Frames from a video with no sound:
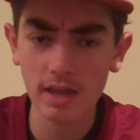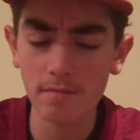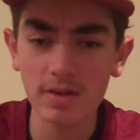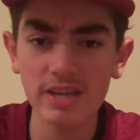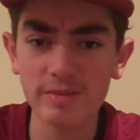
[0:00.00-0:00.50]

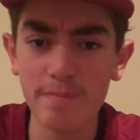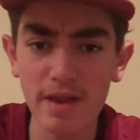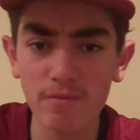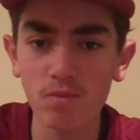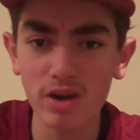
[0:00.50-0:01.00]
game has
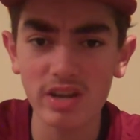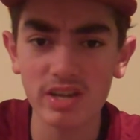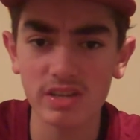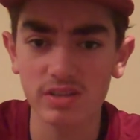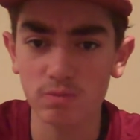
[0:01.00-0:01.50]
been what
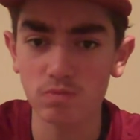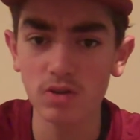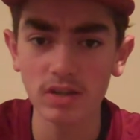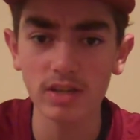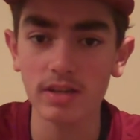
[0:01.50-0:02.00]
has
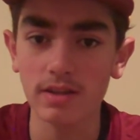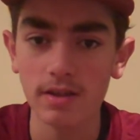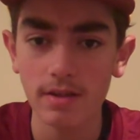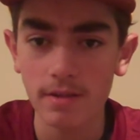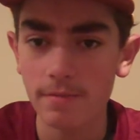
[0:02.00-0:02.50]
really
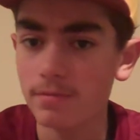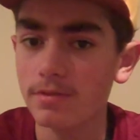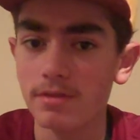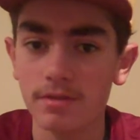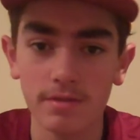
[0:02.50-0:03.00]

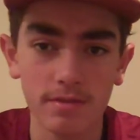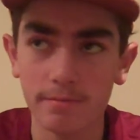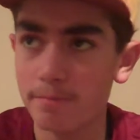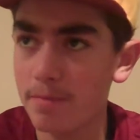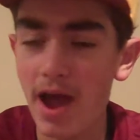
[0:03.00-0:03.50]

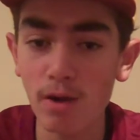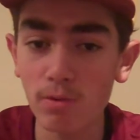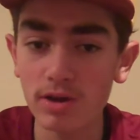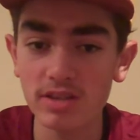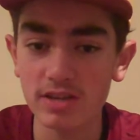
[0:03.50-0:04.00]

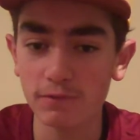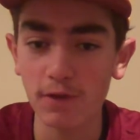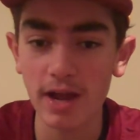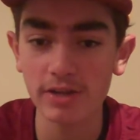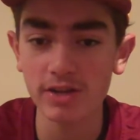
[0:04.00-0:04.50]
powered this
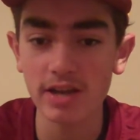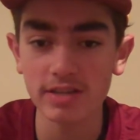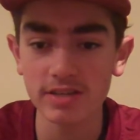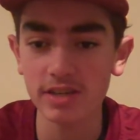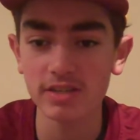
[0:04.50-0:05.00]

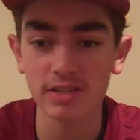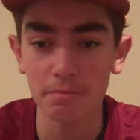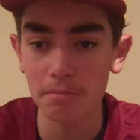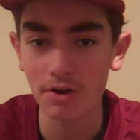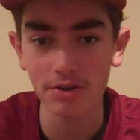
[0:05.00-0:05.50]
franchise since
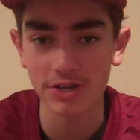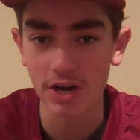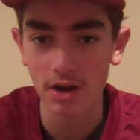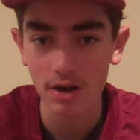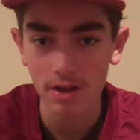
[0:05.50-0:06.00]
the
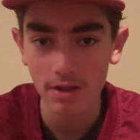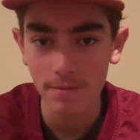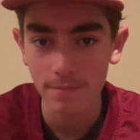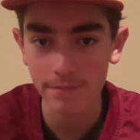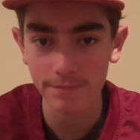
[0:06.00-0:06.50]
merger.
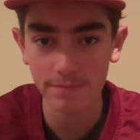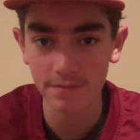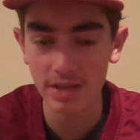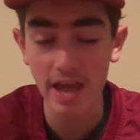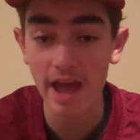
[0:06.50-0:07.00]

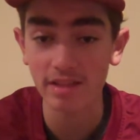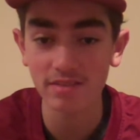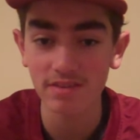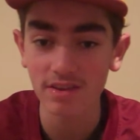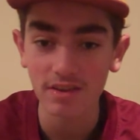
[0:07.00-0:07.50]

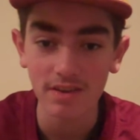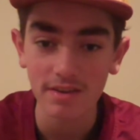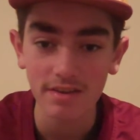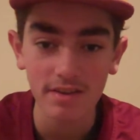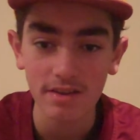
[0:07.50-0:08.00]
Yet
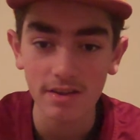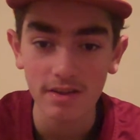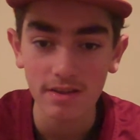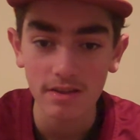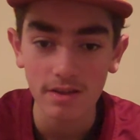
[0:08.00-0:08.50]

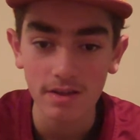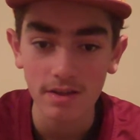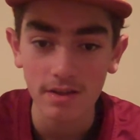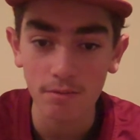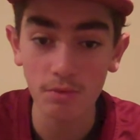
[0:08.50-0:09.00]

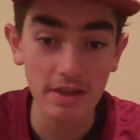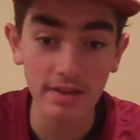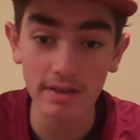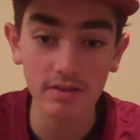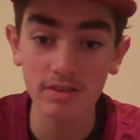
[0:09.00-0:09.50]

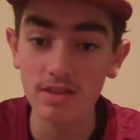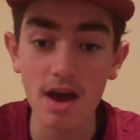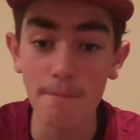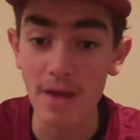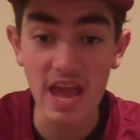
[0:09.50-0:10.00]
we
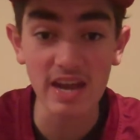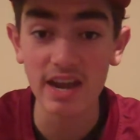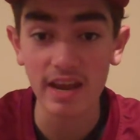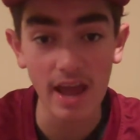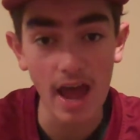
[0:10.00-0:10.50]

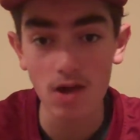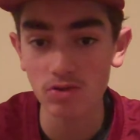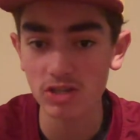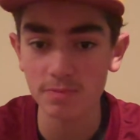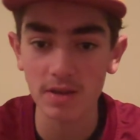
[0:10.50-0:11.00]
abandon it now
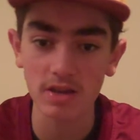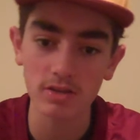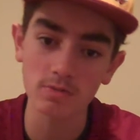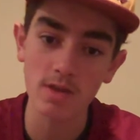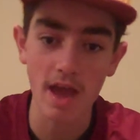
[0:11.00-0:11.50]
just
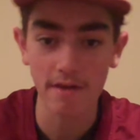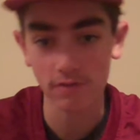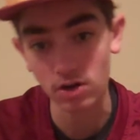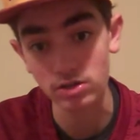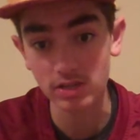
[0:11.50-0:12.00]
because we
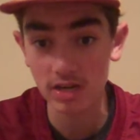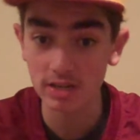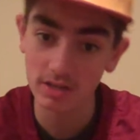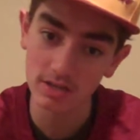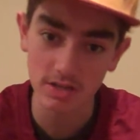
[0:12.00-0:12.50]
have Kirk
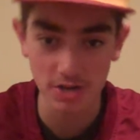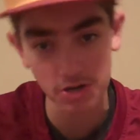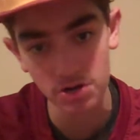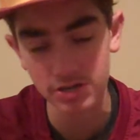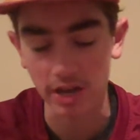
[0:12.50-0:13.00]
Cousins,
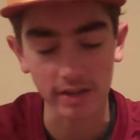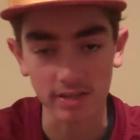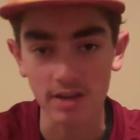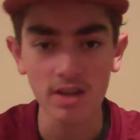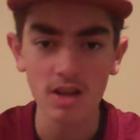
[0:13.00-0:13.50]
Deshaun
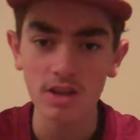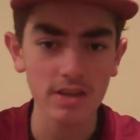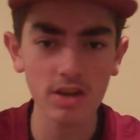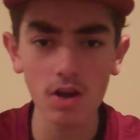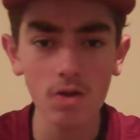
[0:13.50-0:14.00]
Jackson.
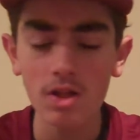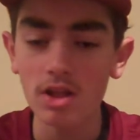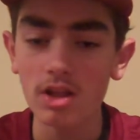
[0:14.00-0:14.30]
You know,